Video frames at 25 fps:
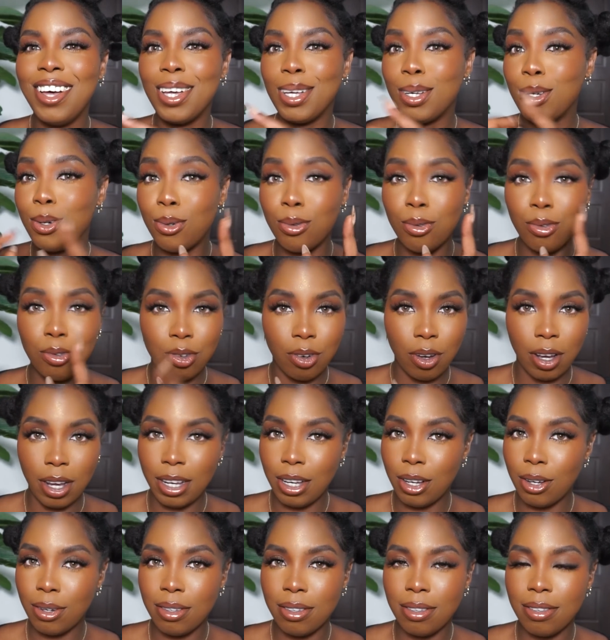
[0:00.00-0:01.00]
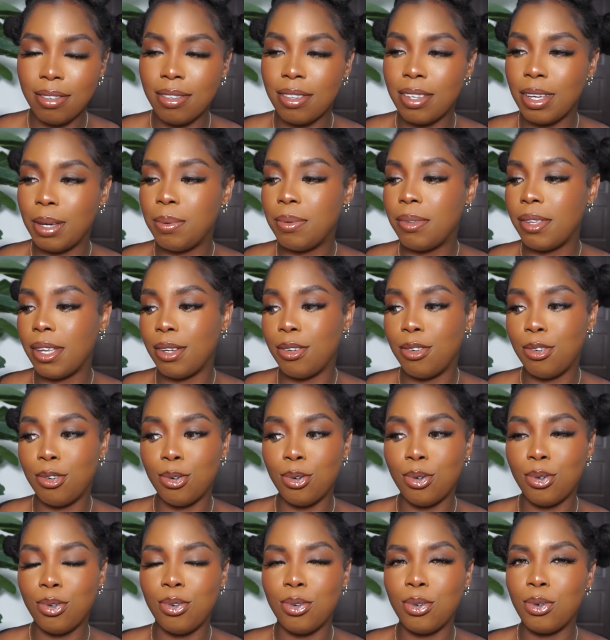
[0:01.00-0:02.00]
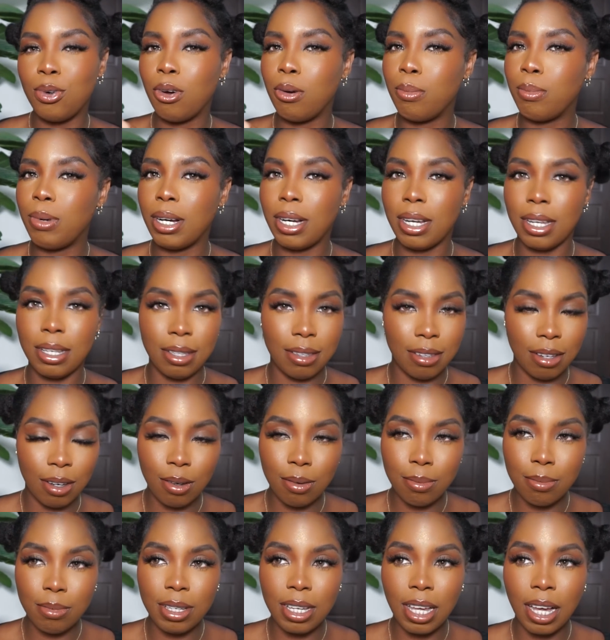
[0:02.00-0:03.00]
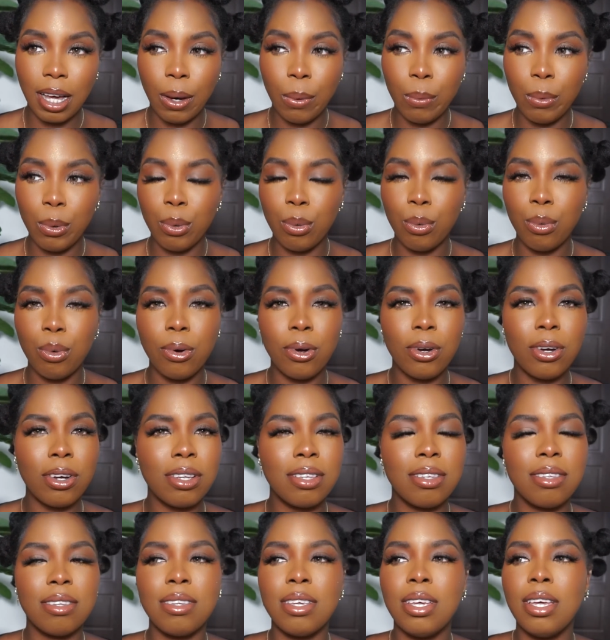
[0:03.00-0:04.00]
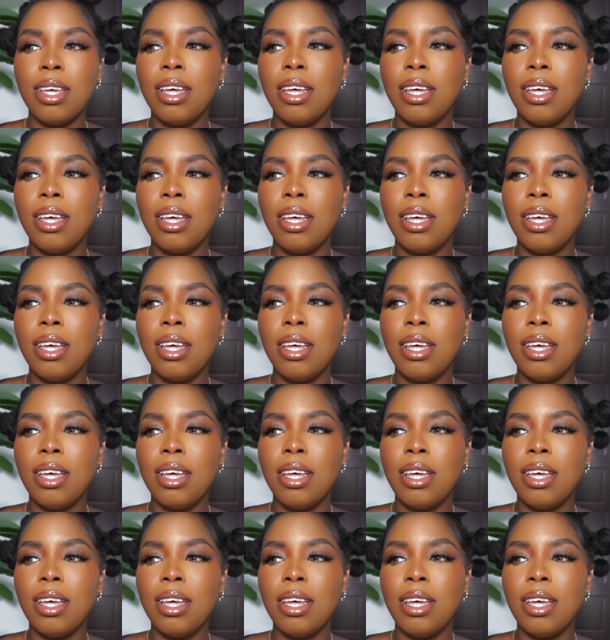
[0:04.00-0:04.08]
Go try out the steps I showed you. Come back and tell me how it worked.